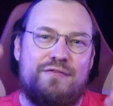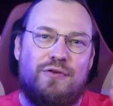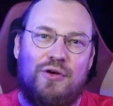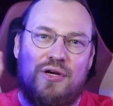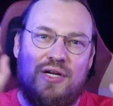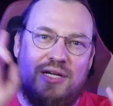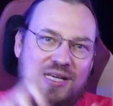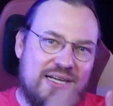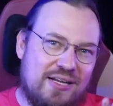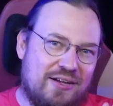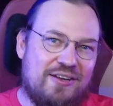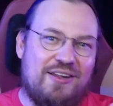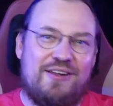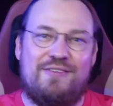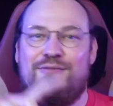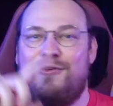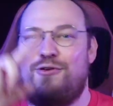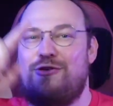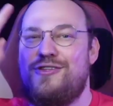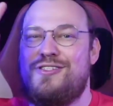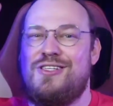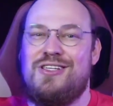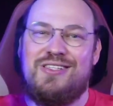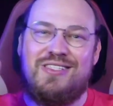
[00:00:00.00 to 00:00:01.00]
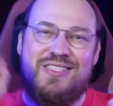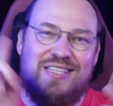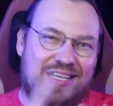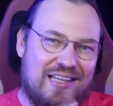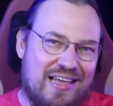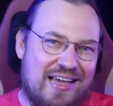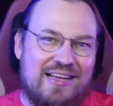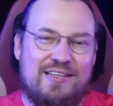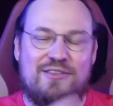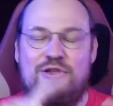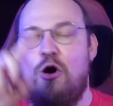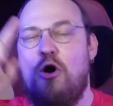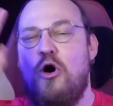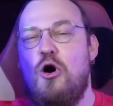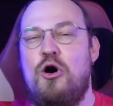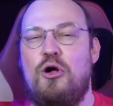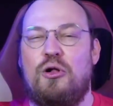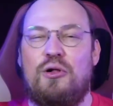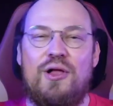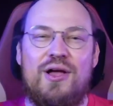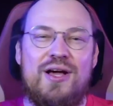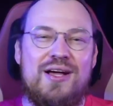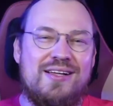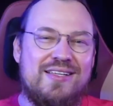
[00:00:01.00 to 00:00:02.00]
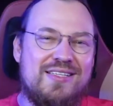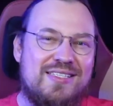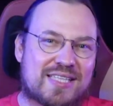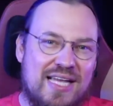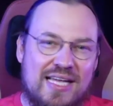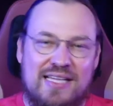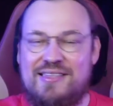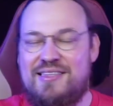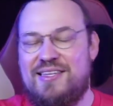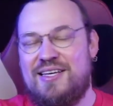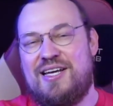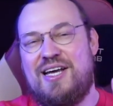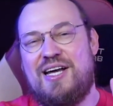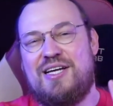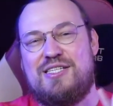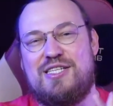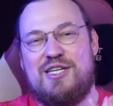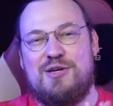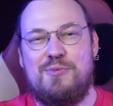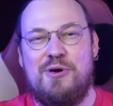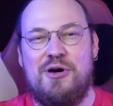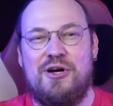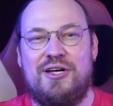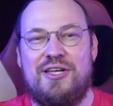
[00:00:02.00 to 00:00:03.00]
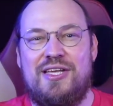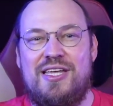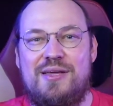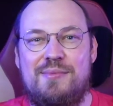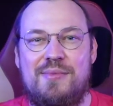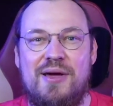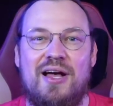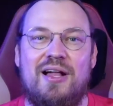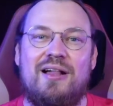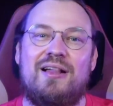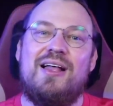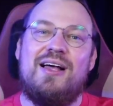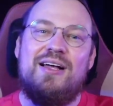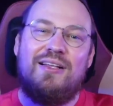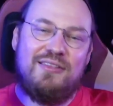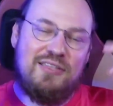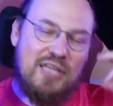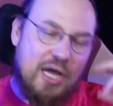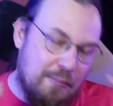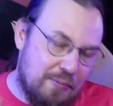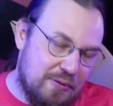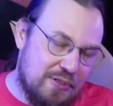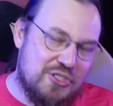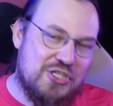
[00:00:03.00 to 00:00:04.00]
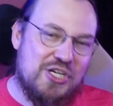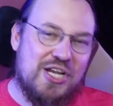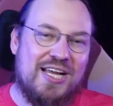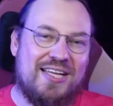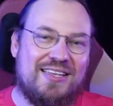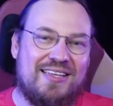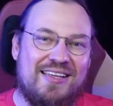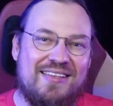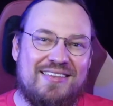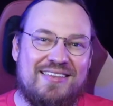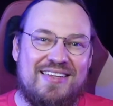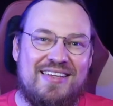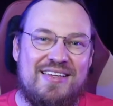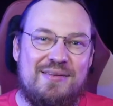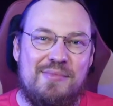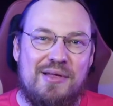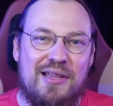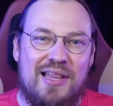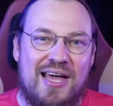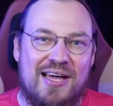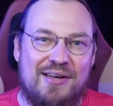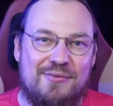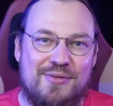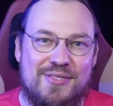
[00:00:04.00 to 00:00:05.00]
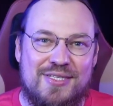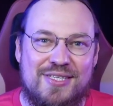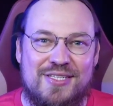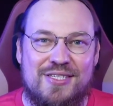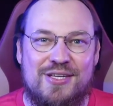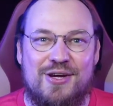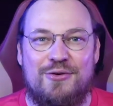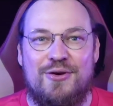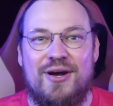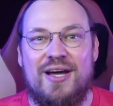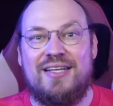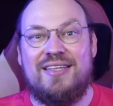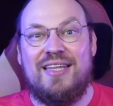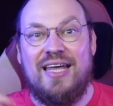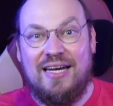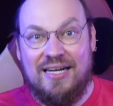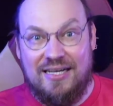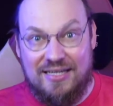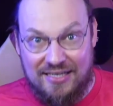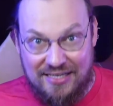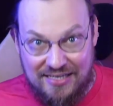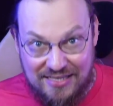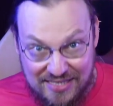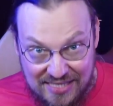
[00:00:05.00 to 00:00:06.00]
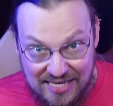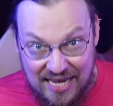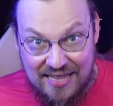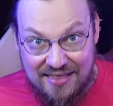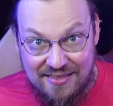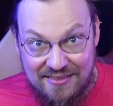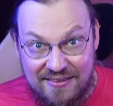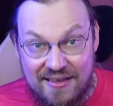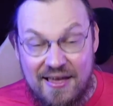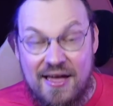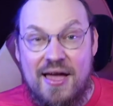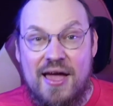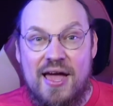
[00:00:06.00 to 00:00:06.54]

You click on invoices, select all, send the customer an email, double check that the email address is correct, then click send,